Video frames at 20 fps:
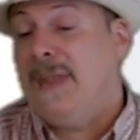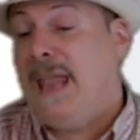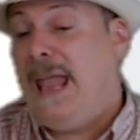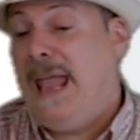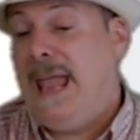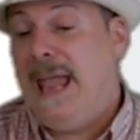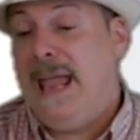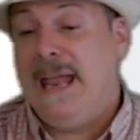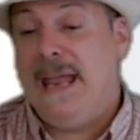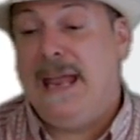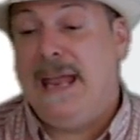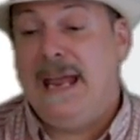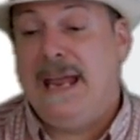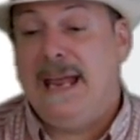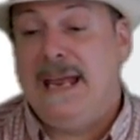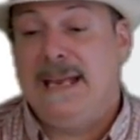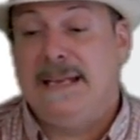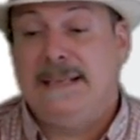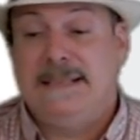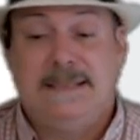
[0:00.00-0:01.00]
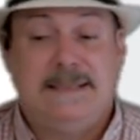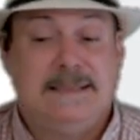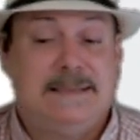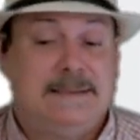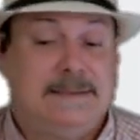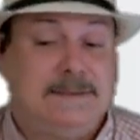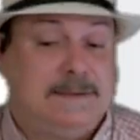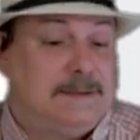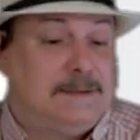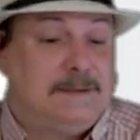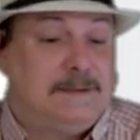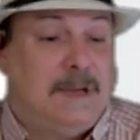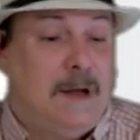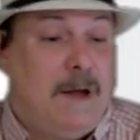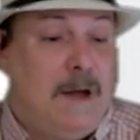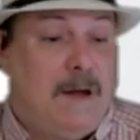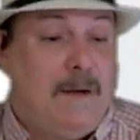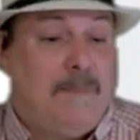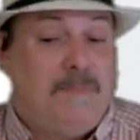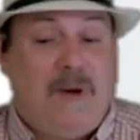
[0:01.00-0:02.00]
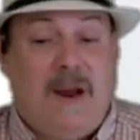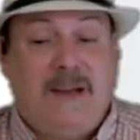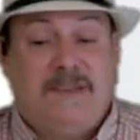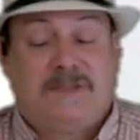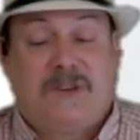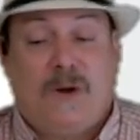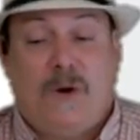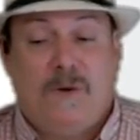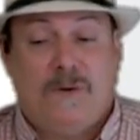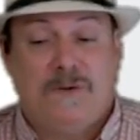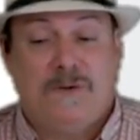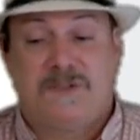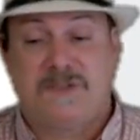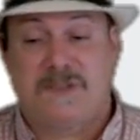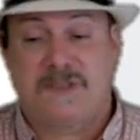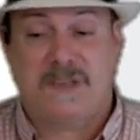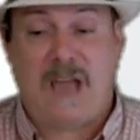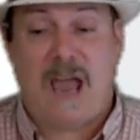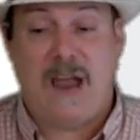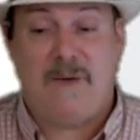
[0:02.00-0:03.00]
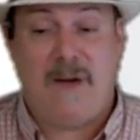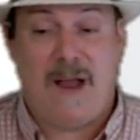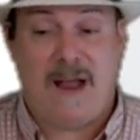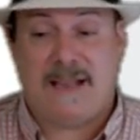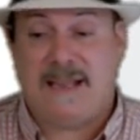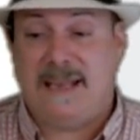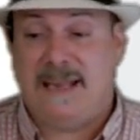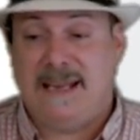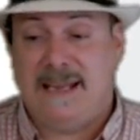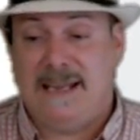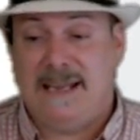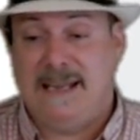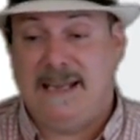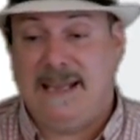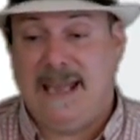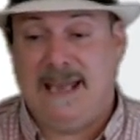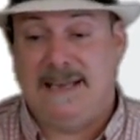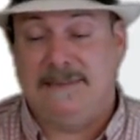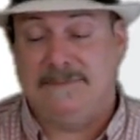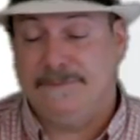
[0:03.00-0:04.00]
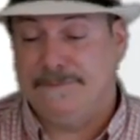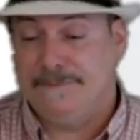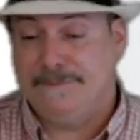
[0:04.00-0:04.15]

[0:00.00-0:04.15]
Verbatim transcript: and the price goes skyrocketing again.